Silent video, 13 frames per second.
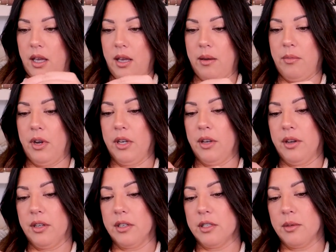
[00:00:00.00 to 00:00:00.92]
Am I
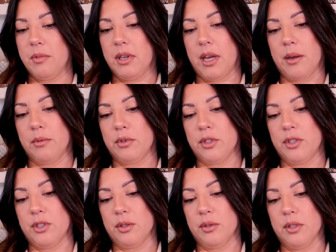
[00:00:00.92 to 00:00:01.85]
going to be able to
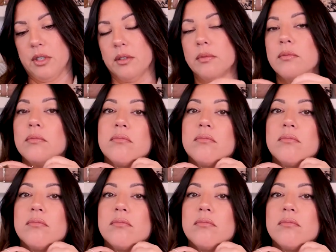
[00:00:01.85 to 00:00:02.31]
do it?